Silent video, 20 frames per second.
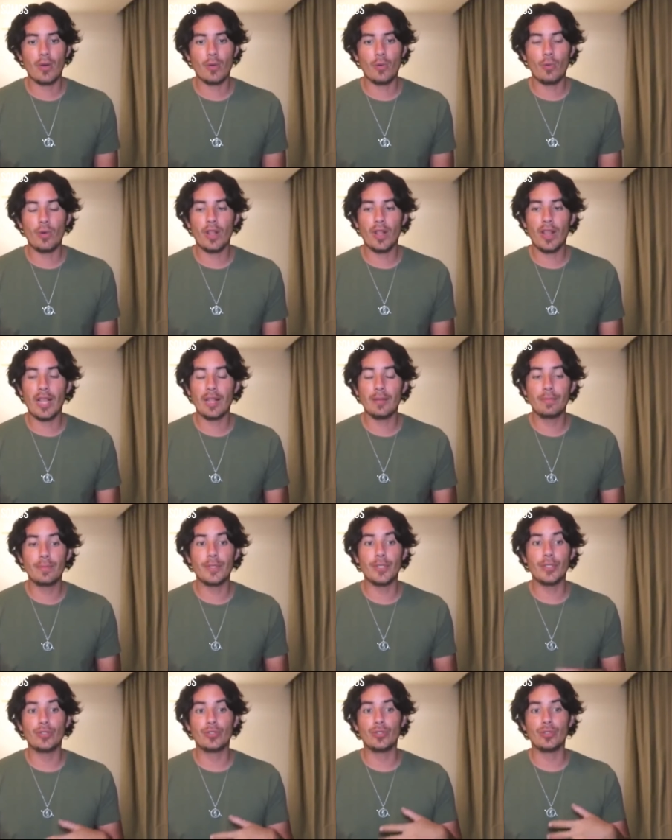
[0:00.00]
will help
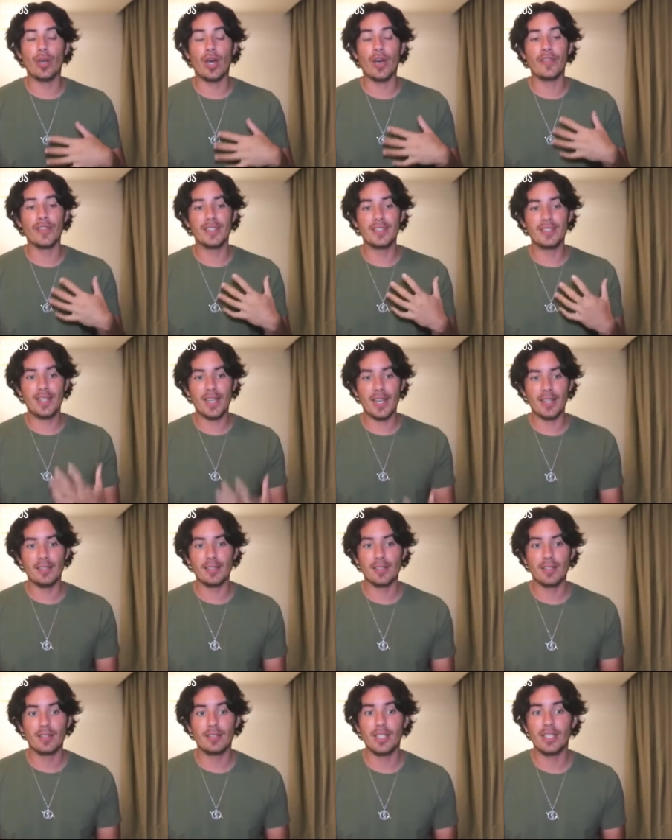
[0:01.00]
you to
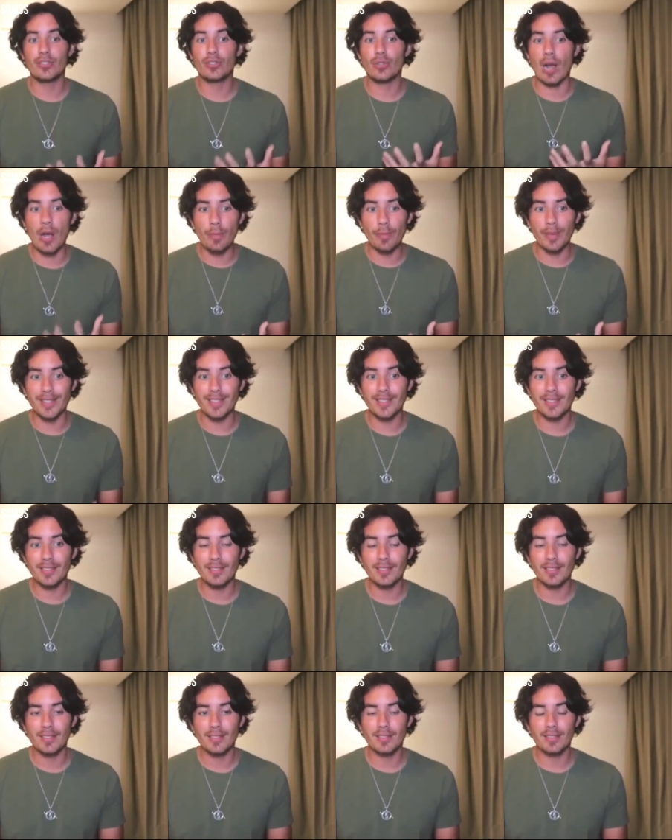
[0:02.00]
understand the traumas
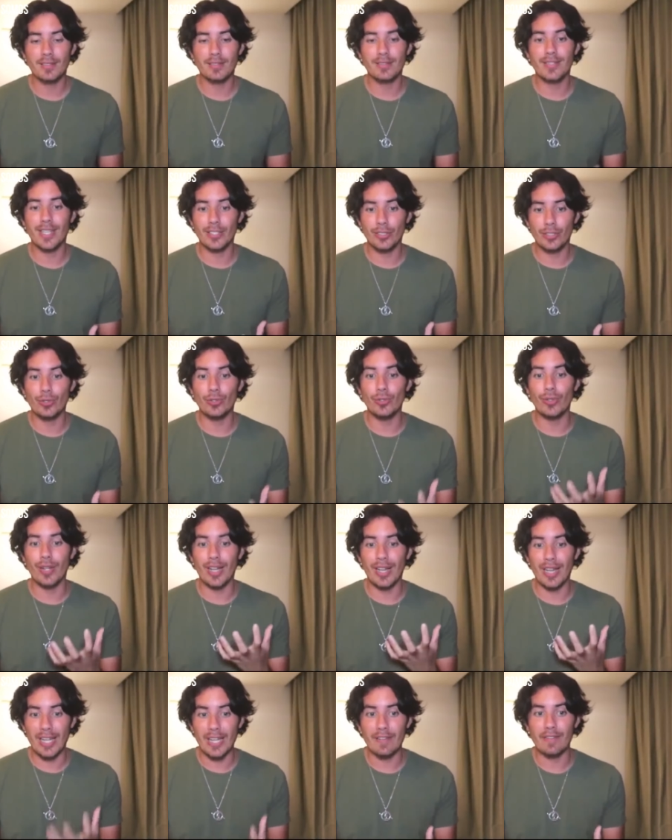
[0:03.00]
that you
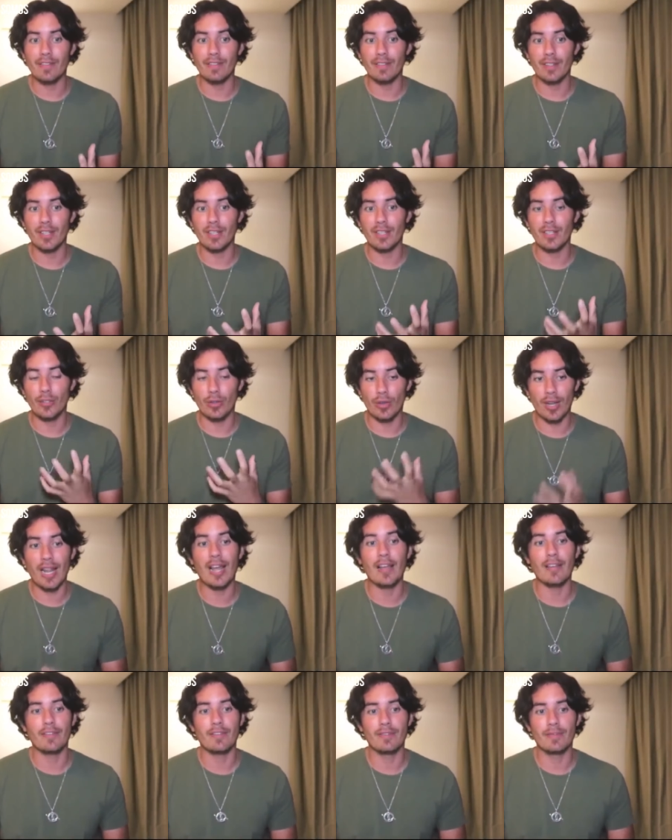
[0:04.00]
live in your
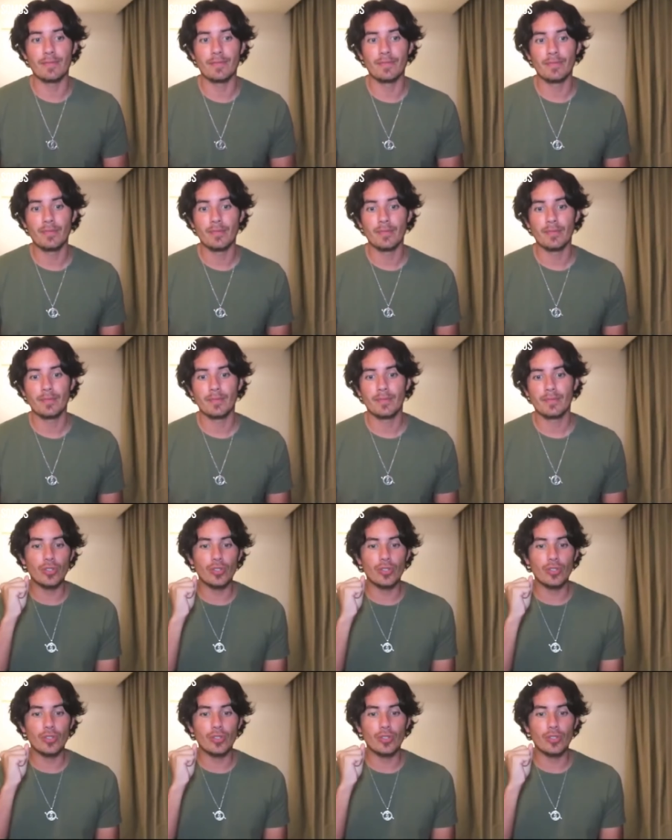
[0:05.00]
life.
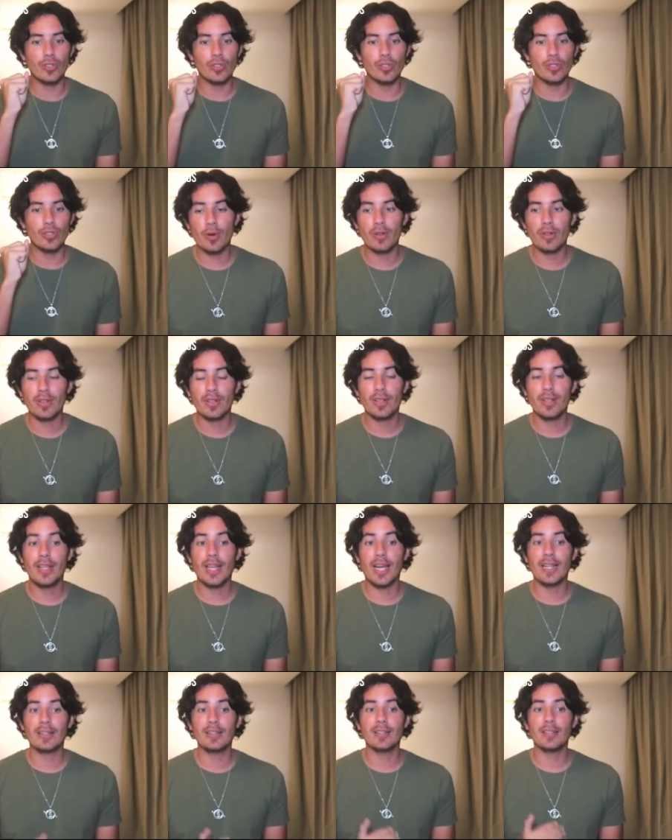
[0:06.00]
So remember
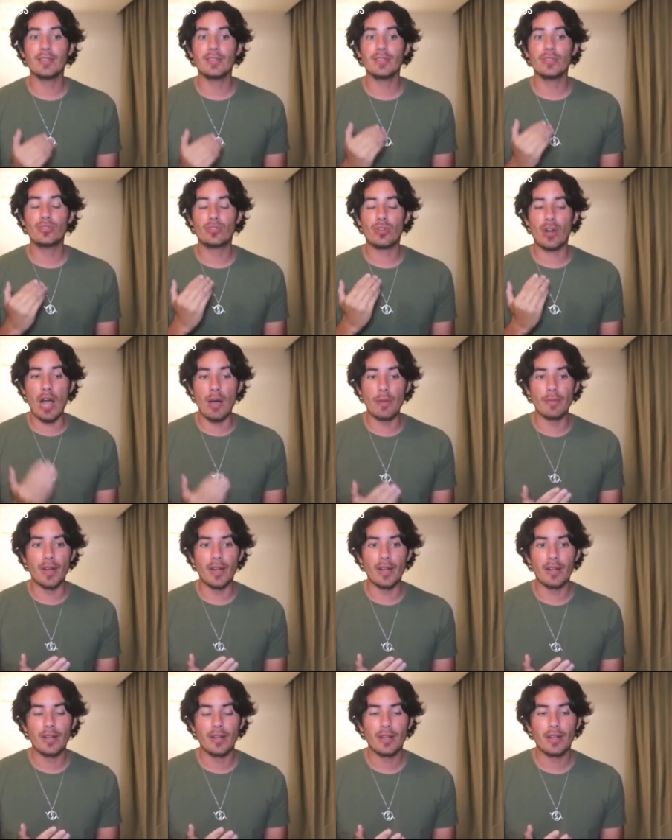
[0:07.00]
that
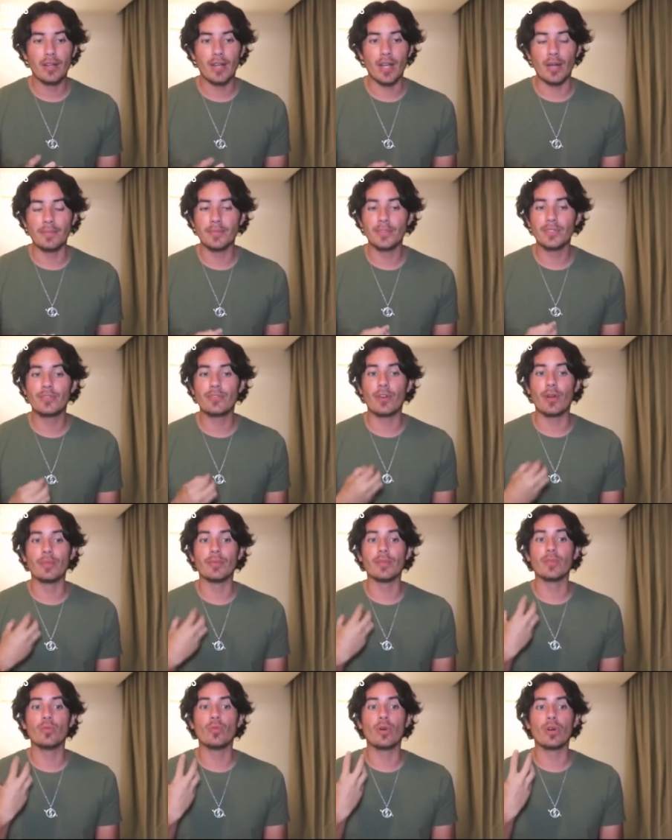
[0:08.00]
trauma comes
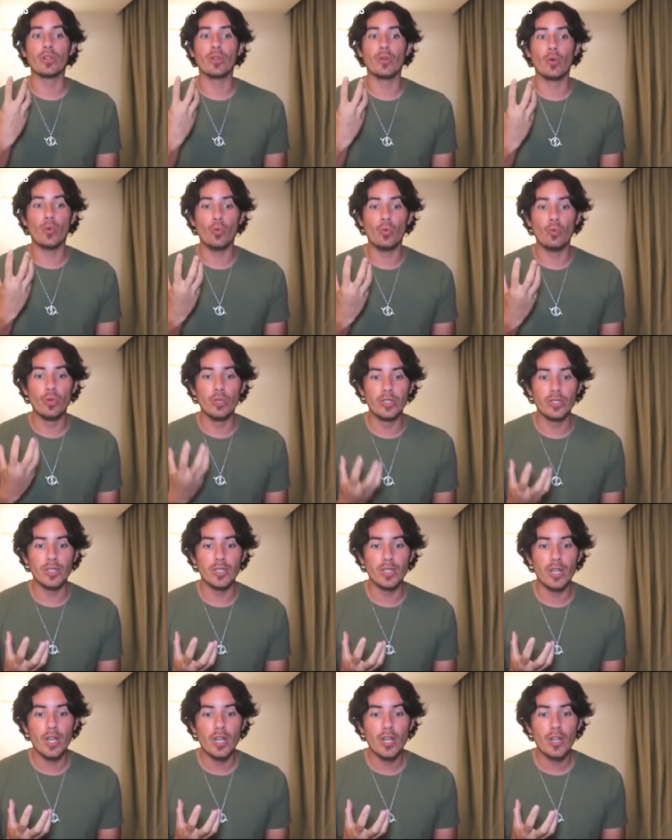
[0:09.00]
from the word
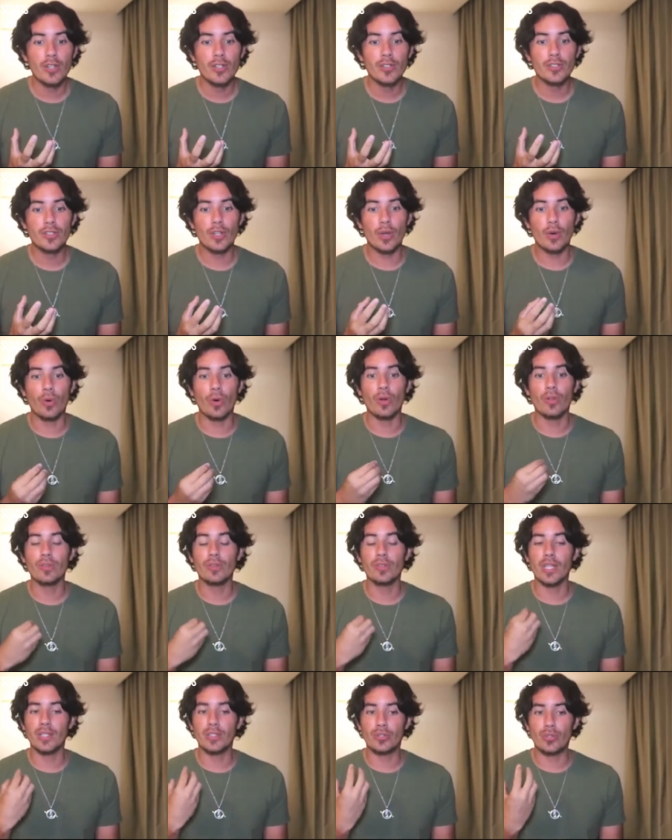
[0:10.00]
wound. So
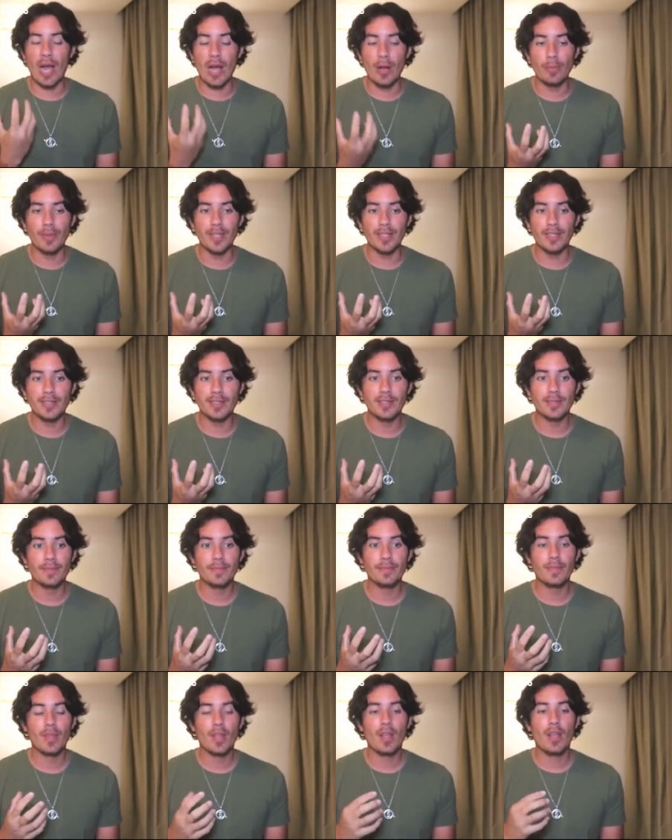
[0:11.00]
the traumas
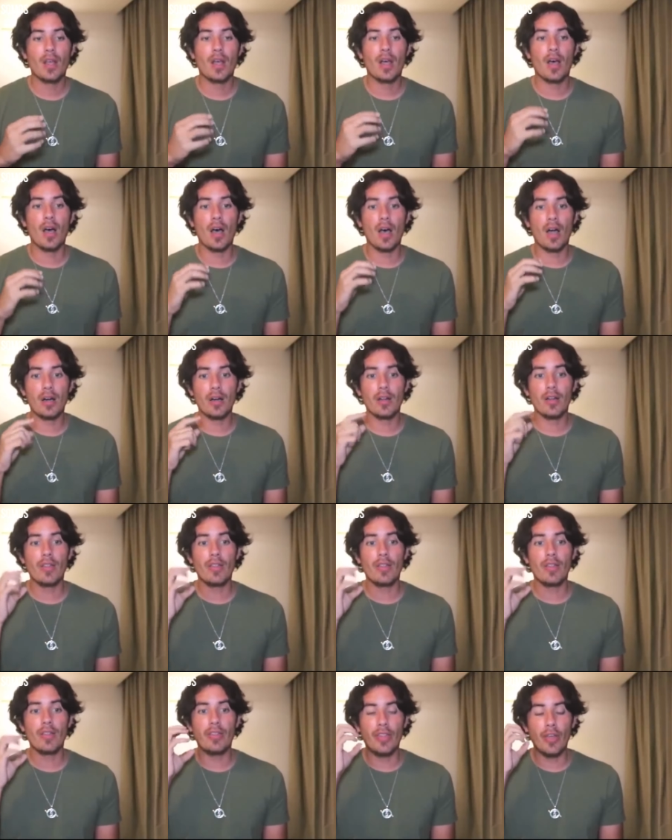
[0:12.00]

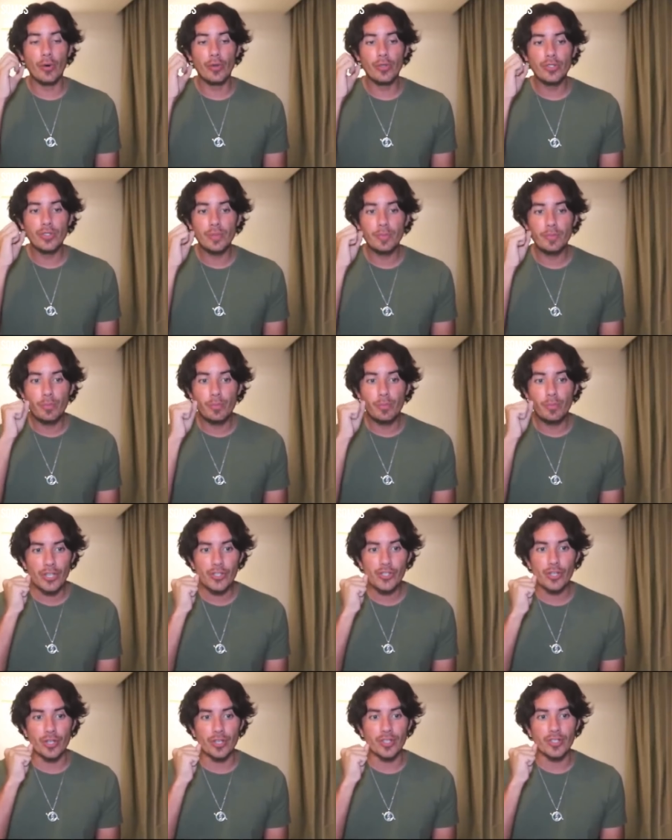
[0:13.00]
are those
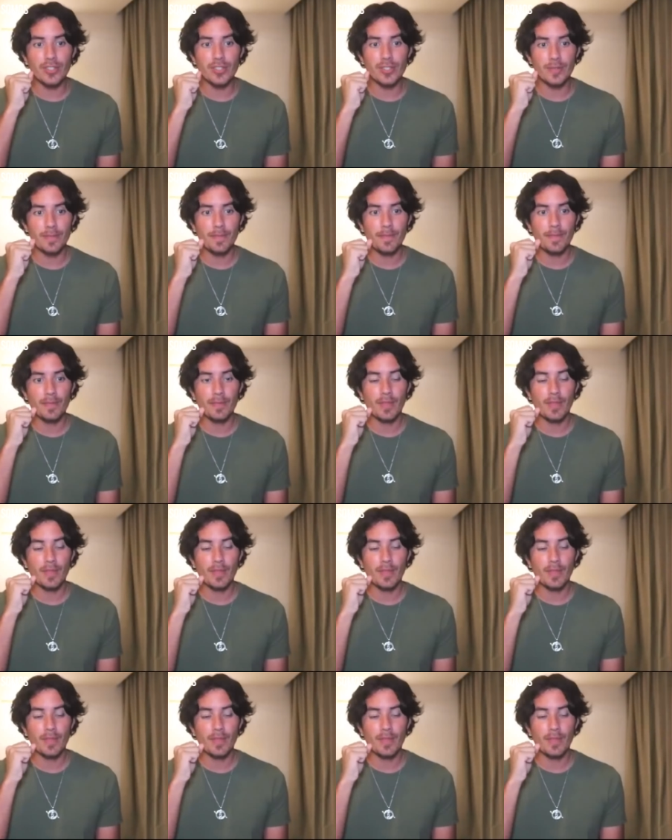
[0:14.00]
pressures